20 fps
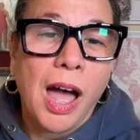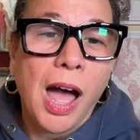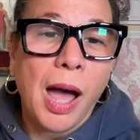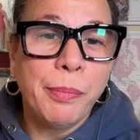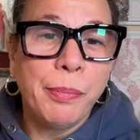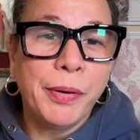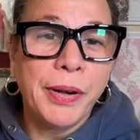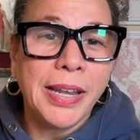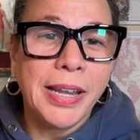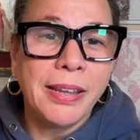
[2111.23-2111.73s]

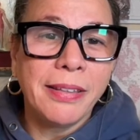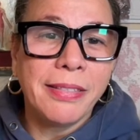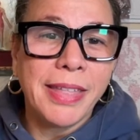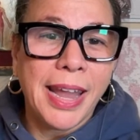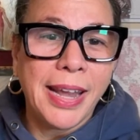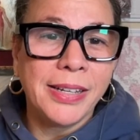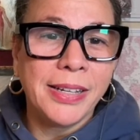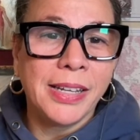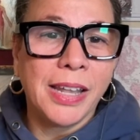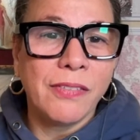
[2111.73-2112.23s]
operating
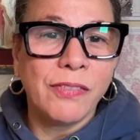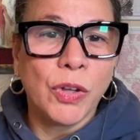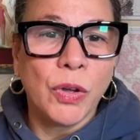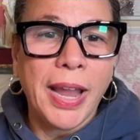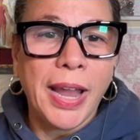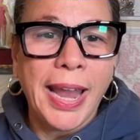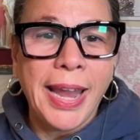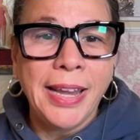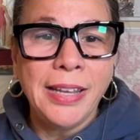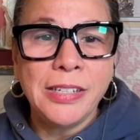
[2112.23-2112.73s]
Thetan level
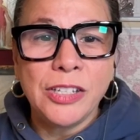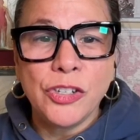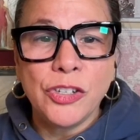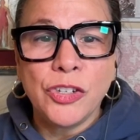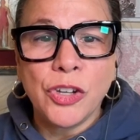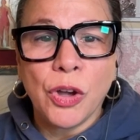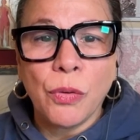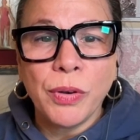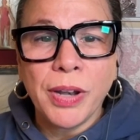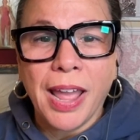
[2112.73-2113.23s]
8
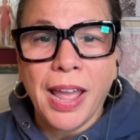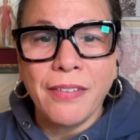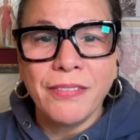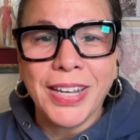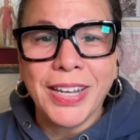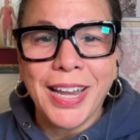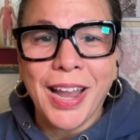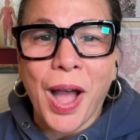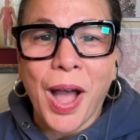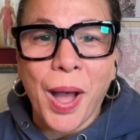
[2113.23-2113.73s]
don't have
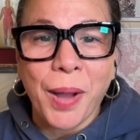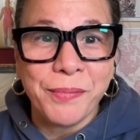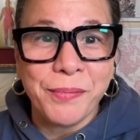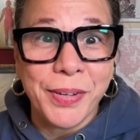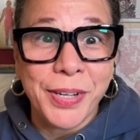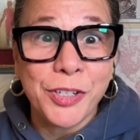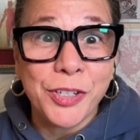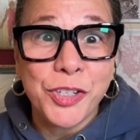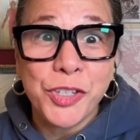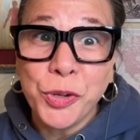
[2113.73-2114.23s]
any
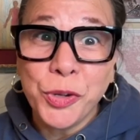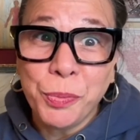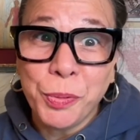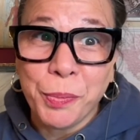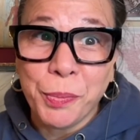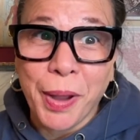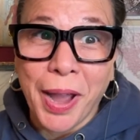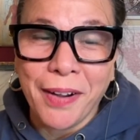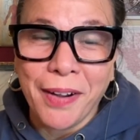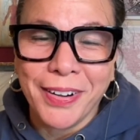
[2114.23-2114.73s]
obvious
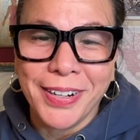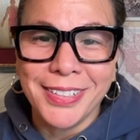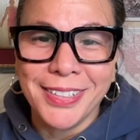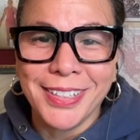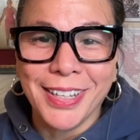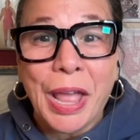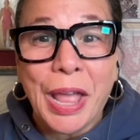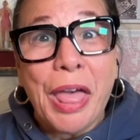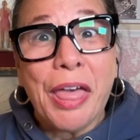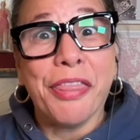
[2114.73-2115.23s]
superpowers?